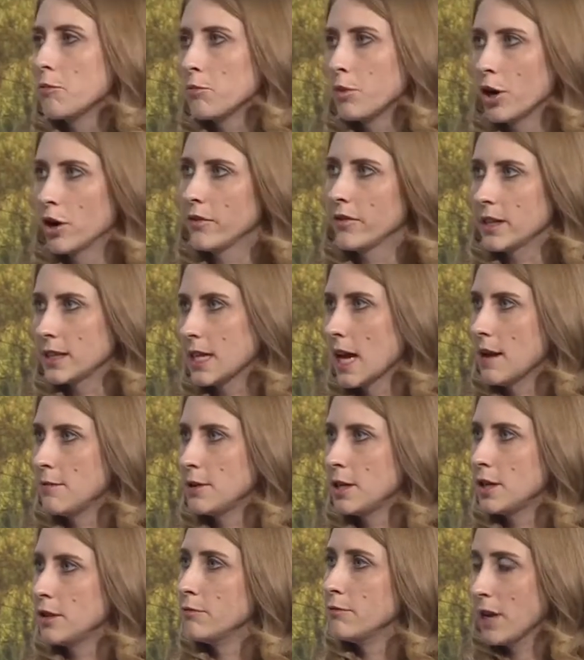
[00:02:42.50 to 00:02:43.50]
the perfect
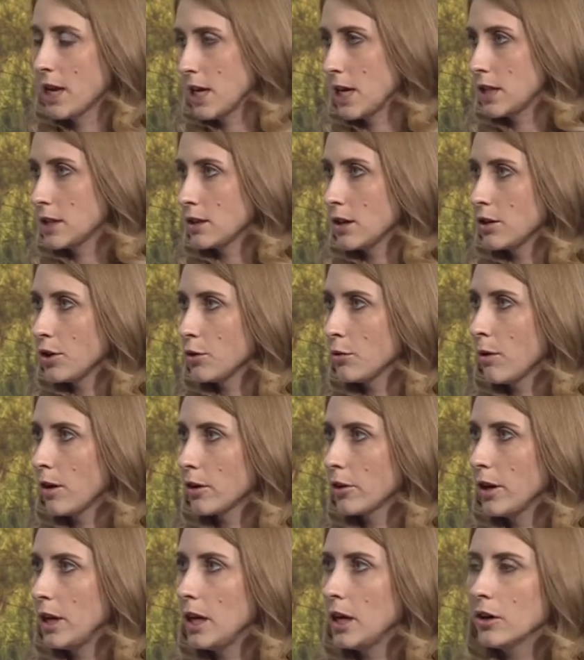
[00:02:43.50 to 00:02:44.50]
time to do maintenance on your
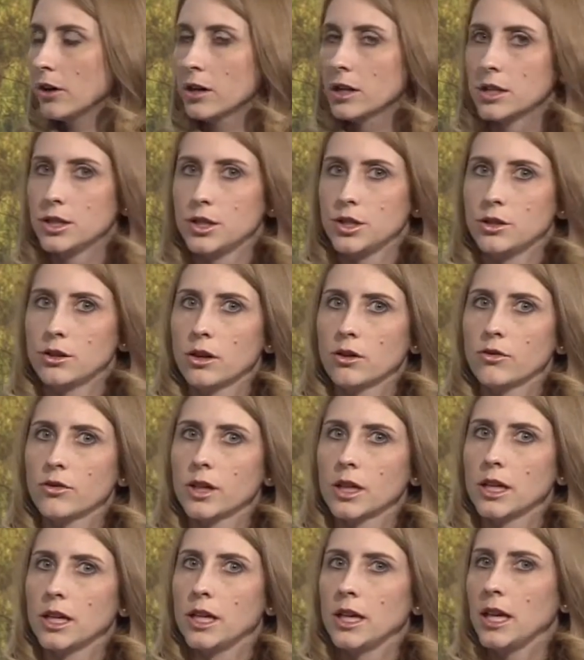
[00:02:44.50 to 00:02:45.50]
water heater, because you don't
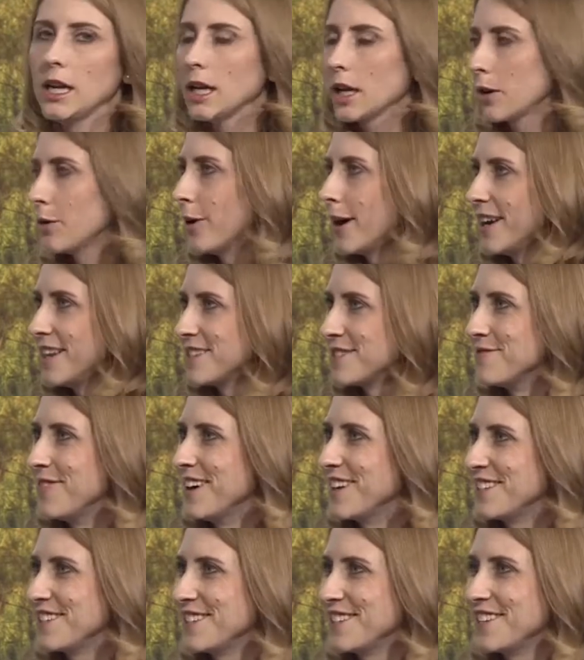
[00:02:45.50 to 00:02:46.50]
really need it quite as
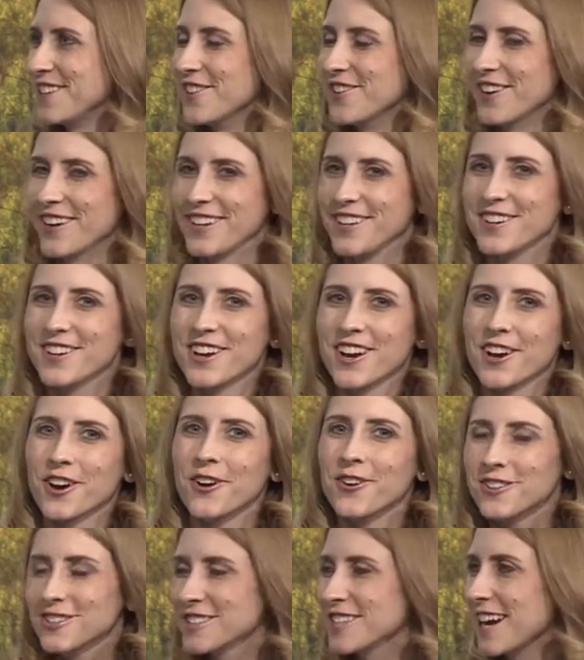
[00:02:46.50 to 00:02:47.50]
much, you know. A
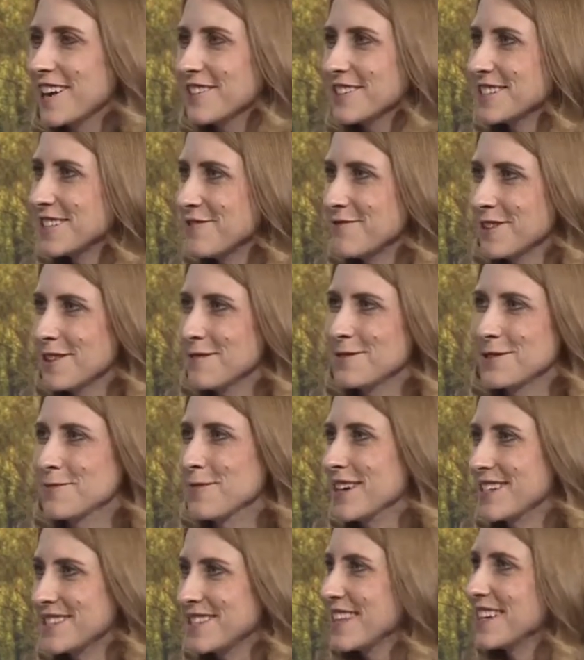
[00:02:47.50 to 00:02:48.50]
cold shower is sometimes
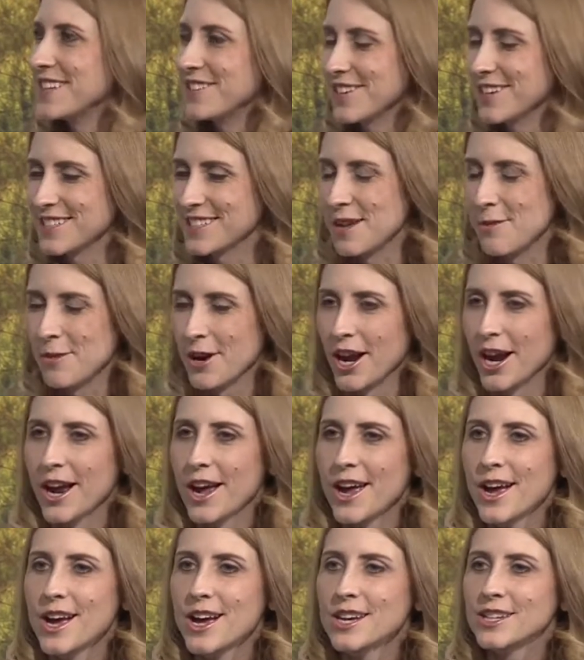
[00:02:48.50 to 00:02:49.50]
the best thing during summer.
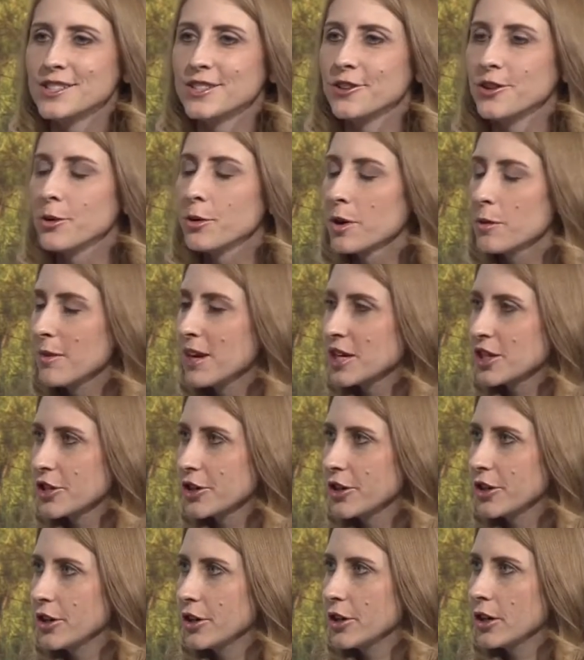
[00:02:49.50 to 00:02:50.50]
So you want to make
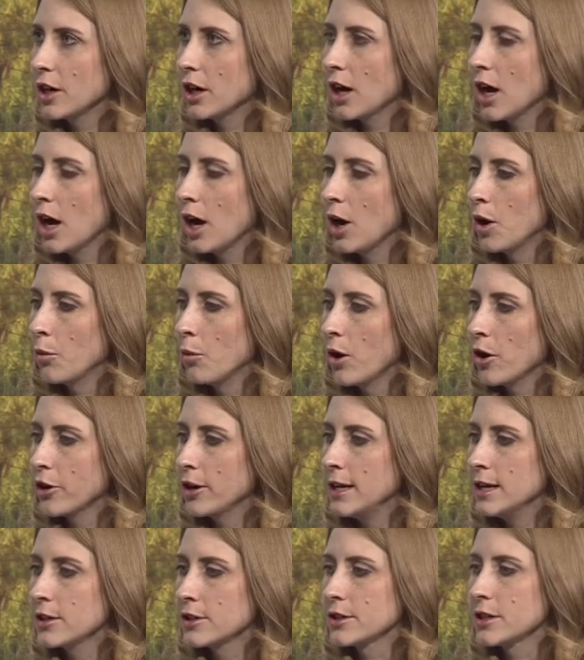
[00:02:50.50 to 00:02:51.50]
sure your
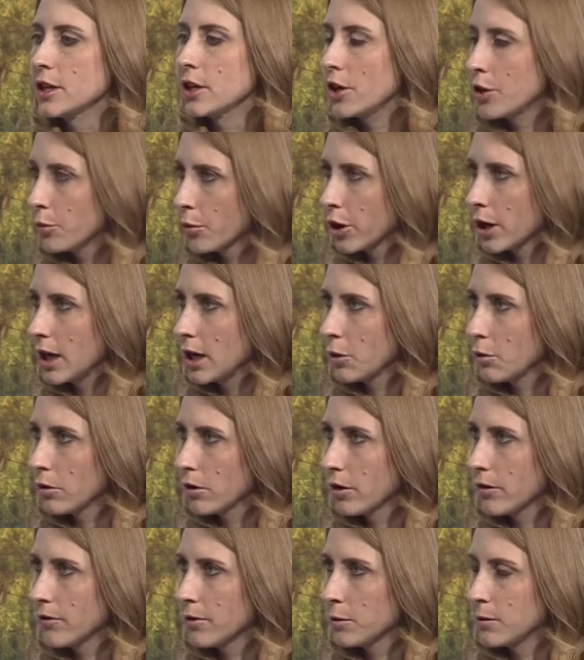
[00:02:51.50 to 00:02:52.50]
water heater's in good working
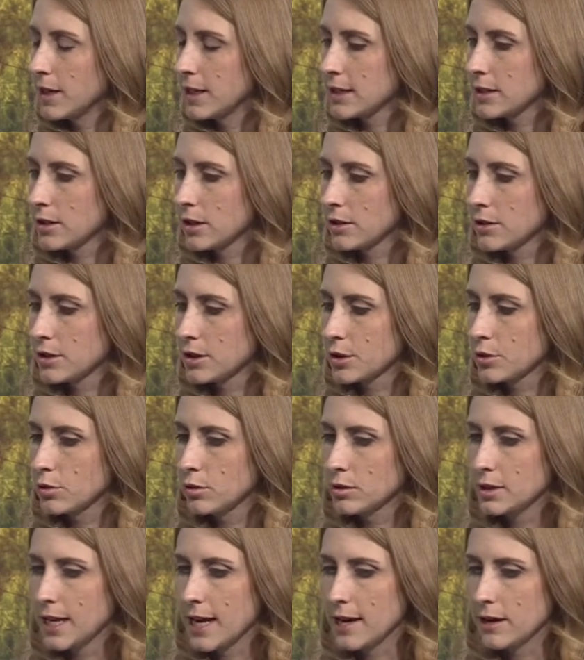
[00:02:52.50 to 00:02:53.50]
order for when it starts to
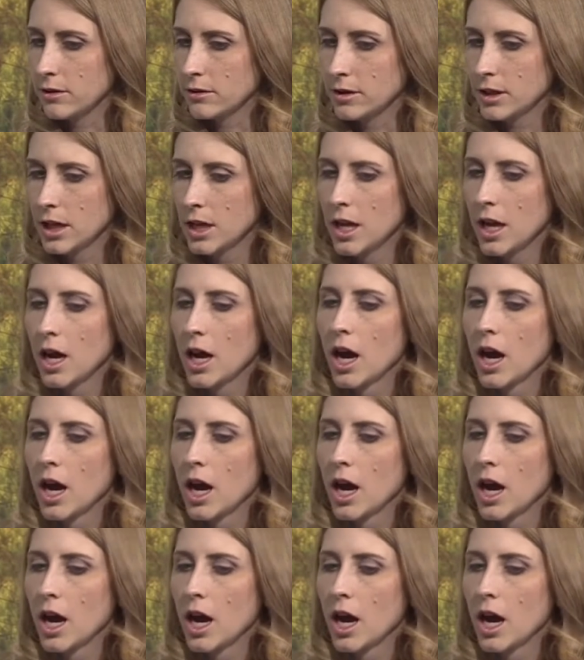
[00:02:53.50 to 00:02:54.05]
cool down.